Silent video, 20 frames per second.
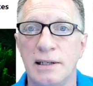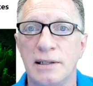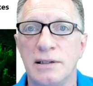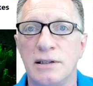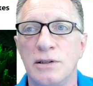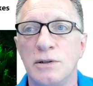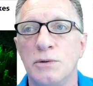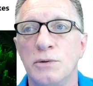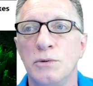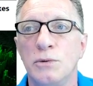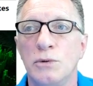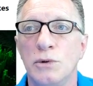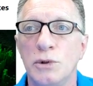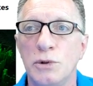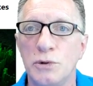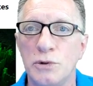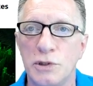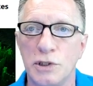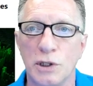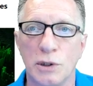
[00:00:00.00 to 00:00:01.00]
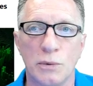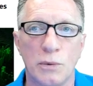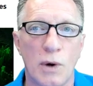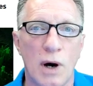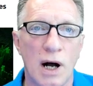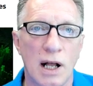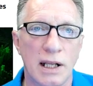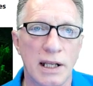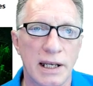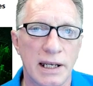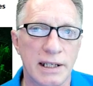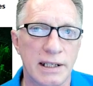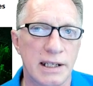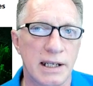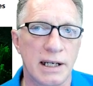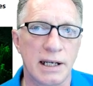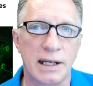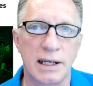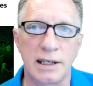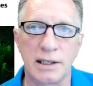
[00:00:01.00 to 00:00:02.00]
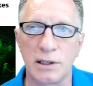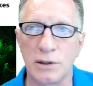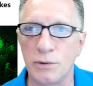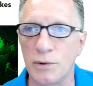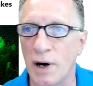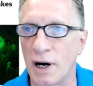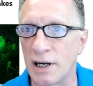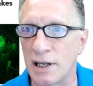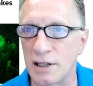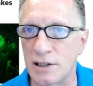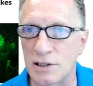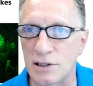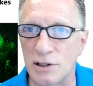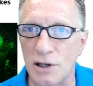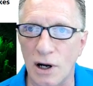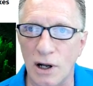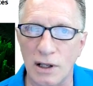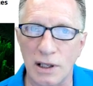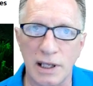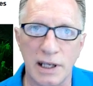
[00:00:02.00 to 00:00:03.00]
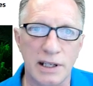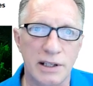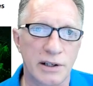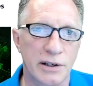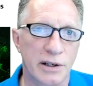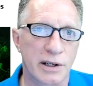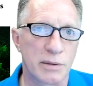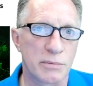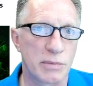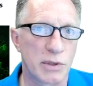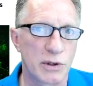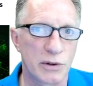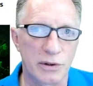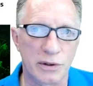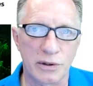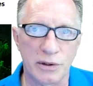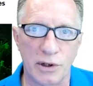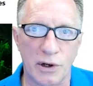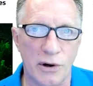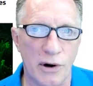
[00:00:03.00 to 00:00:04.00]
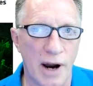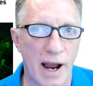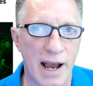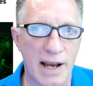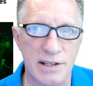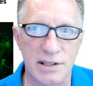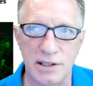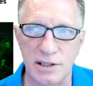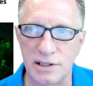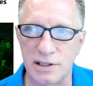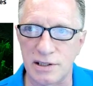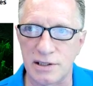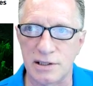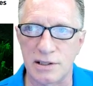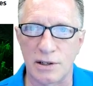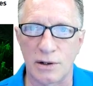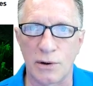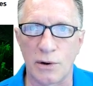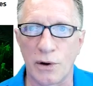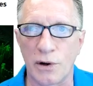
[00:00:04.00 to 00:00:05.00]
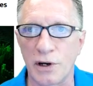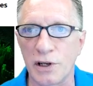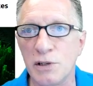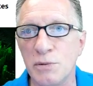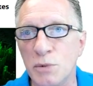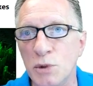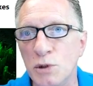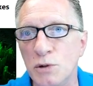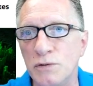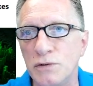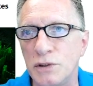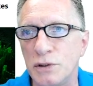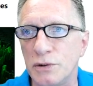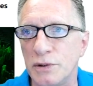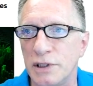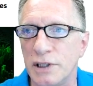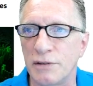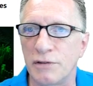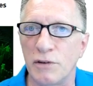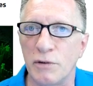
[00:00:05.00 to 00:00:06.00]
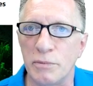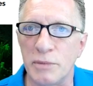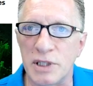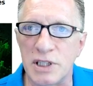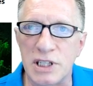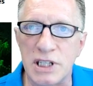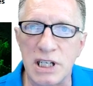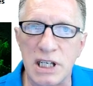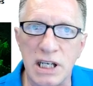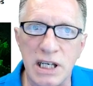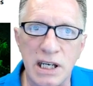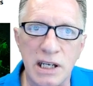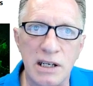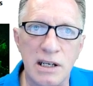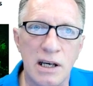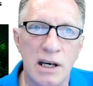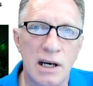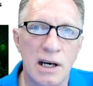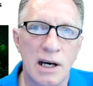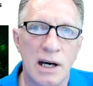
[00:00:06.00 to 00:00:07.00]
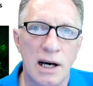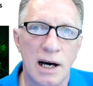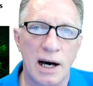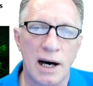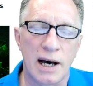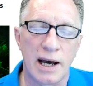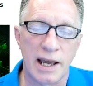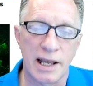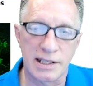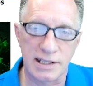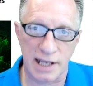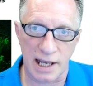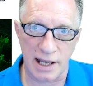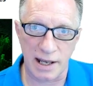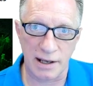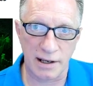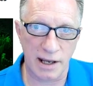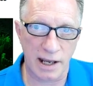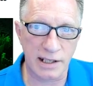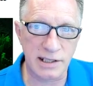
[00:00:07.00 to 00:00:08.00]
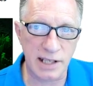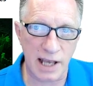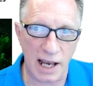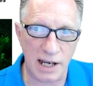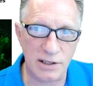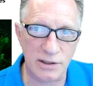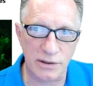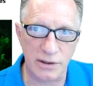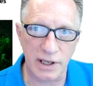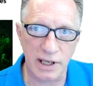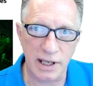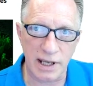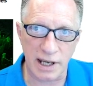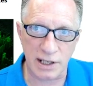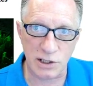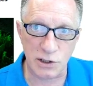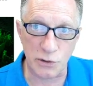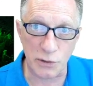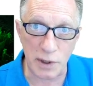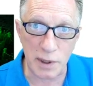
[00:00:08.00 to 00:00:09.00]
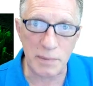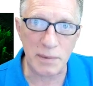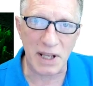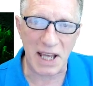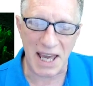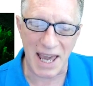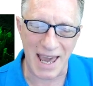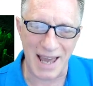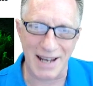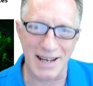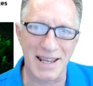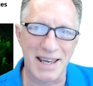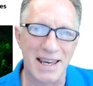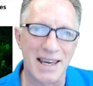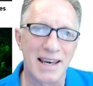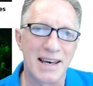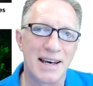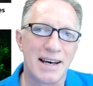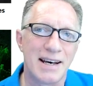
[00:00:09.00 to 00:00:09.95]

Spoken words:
you lose your wallet, you uninstall it, your computer crashes, or you move to a different machine. It's actually extremely handy